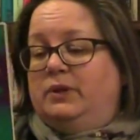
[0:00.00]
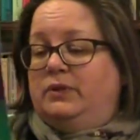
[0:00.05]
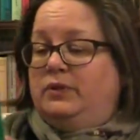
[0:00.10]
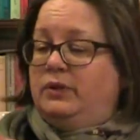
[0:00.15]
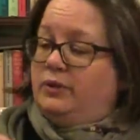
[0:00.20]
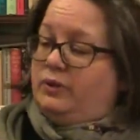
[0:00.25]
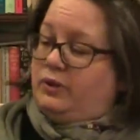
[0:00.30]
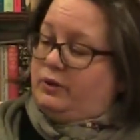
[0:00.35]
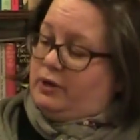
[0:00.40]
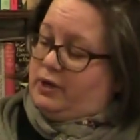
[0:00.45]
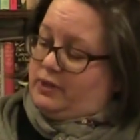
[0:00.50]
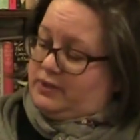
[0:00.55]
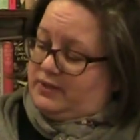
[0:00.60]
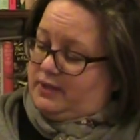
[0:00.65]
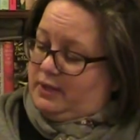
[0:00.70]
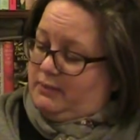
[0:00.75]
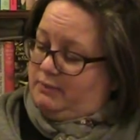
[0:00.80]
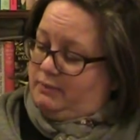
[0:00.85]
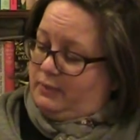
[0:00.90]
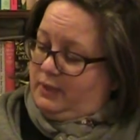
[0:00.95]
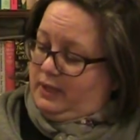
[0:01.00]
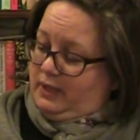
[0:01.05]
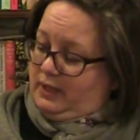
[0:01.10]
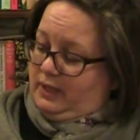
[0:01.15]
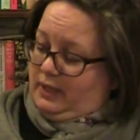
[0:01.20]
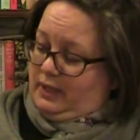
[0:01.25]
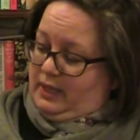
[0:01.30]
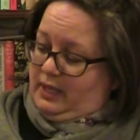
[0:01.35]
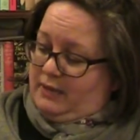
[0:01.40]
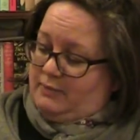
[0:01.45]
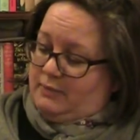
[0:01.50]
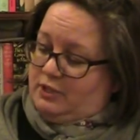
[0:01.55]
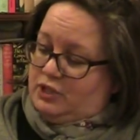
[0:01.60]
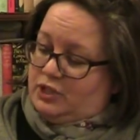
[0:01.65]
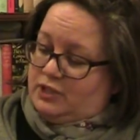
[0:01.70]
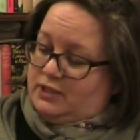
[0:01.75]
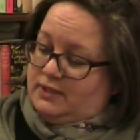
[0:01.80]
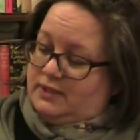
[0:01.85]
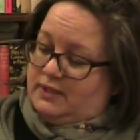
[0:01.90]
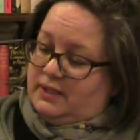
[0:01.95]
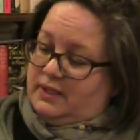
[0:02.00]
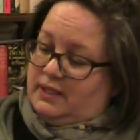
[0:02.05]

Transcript: there are some images